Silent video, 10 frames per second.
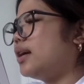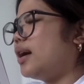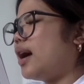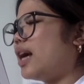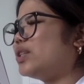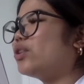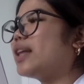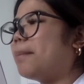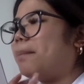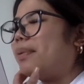I know
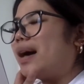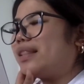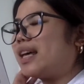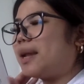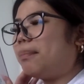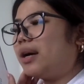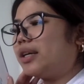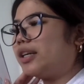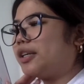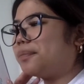that I bug
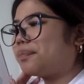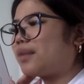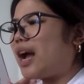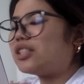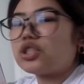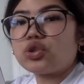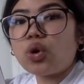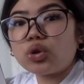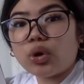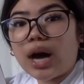her. I just
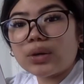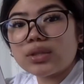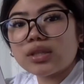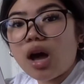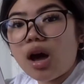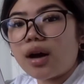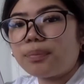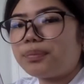don't know how to stop.